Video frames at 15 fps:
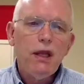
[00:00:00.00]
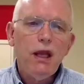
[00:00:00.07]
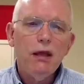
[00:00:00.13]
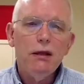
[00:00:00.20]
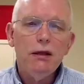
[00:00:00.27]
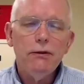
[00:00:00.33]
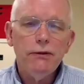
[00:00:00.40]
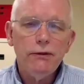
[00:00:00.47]

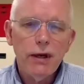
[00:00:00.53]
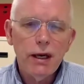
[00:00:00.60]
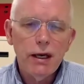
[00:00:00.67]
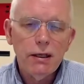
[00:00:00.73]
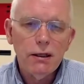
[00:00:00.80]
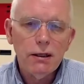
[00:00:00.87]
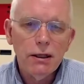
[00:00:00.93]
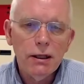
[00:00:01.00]
And then
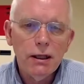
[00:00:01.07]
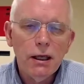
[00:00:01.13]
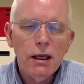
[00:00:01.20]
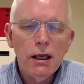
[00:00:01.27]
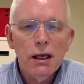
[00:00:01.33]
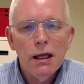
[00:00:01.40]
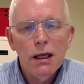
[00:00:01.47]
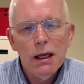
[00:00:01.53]
finally,
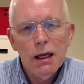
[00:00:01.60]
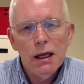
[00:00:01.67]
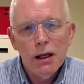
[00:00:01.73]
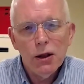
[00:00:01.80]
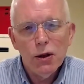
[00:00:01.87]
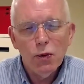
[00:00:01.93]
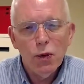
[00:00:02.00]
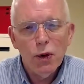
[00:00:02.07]

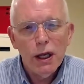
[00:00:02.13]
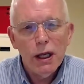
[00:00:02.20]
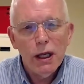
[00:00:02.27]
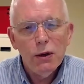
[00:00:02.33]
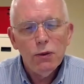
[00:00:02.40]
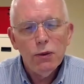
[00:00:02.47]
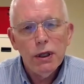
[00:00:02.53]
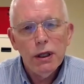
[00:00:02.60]
the
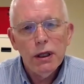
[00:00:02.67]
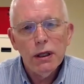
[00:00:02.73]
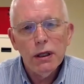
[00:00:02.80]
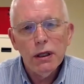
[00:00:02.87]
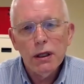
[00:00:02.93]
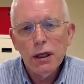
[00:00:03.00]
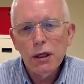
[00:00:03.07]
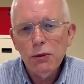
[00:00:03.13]
way
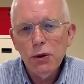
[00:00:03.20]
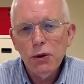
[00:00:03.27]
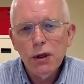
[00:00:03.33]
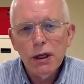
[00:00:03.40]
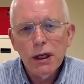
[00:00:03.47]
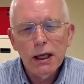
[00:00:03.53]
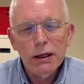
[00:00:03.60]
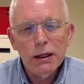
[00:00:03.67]
we
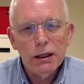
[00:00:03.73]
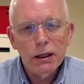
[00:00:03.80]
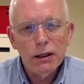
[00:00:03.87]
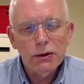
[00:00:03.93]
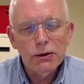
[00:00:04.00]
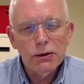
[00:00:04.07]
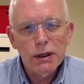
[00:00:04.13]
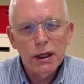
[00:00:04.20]
communicate that
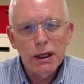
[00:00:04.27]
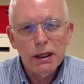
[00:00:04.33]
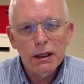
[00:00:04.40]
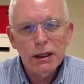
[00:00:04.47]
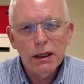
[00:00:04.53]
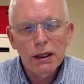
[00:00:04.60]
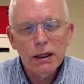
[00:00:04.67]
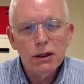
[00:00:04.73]

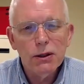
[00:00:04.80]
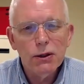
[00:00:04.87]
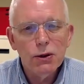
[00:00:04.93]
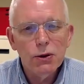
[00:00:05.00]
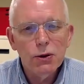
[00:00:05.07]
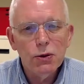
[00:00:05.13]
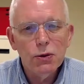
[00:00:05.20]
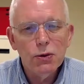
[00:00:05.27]
understanding
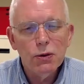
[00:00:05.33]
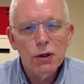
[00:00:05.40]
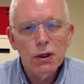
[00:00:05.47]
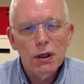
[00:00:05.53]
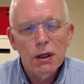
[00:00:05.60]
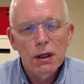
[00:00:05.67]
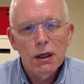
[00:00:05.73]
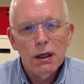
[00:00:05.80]
to
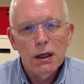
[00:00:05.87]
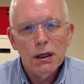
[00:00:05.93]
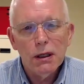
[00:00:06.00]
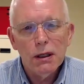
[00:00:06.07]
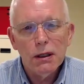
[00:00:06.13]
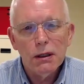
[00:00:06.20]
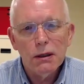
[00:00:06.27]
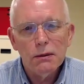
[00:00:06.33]

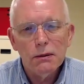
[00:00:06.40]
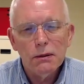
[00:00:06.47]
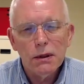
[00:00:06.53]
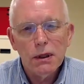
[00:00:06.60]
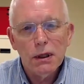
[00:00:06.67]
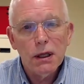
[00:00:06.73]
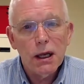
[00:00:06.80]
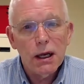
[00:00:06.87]

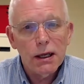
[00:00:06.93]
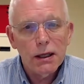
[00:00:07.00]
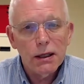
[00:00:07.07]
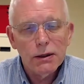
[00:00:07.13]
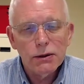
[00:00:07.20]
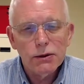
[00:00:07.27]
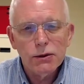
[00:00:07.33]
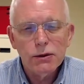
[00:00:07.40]

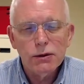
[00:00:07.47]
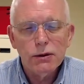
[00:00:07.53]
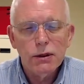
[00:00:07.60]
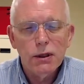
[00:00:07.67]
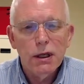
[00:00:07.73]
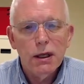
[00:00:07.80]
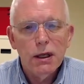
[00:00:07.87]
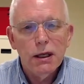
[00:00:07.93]
clients
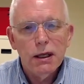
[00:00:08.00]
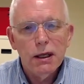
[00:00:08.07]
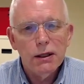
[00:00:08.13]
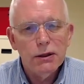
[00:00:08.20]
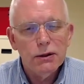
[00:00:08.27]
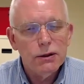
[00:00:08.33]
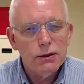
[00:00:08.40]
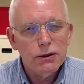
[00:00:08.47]

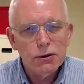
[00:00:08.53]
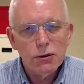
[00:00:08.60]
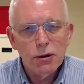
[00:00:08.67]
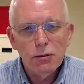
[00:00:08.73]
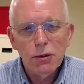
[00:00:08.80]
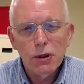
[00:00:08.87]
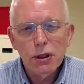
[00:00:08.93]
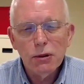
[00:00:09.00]
is
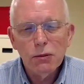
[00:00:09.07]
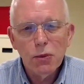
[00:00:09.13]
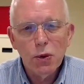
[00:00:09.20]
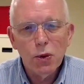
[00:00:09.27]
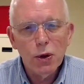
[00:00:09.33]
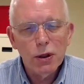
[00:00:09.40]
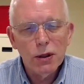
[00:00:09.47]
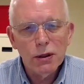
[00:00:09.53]
extremely
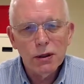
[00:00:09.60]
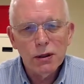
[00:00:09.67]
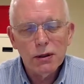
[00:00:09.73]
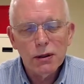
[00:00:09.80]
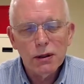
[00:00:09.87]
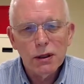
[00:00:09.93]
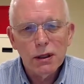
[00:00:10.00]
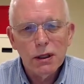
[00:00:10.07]
important
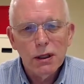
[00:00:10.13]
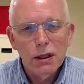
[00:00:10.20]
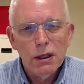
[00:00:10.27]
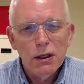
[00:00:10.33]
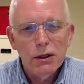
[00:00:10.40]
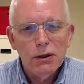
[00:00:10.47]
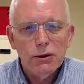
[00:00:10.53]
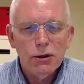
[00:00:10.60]

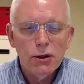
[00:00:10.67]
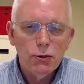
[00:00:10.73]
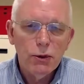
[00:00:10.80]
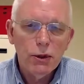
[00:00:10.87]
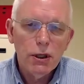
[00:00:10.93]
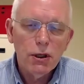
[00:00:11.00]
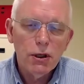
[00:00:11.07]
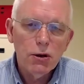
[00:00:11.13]
so that we
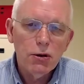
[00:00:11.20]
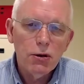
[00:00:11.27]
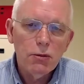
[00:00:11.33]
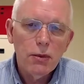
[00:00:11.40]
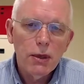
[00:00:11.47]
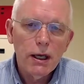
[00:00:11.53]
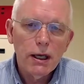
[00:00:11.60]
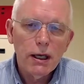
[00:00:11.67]
can go
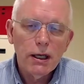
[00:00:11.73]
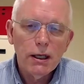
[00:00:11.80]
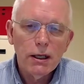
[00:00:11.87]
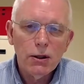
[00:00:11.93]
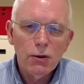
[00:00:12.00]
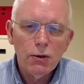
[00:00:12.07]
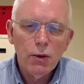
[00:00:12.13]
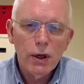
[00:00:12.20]
about it in
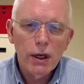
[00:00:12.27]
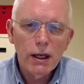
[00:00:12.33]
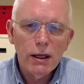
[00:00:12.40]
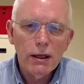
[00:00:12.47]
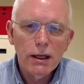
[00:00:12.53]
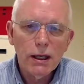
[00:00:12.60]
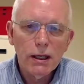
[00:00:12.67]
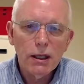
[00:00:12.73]
a way
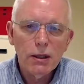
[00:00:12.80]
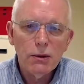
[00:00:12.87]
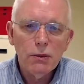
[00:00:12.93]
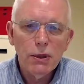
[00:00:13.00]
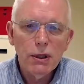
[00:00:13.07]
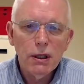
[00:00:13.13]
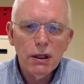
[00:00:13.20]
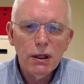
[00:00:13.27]
that can
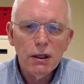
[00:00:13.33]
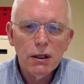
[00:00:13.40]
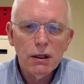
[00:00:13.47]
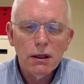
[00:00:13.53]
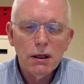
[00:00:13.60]
be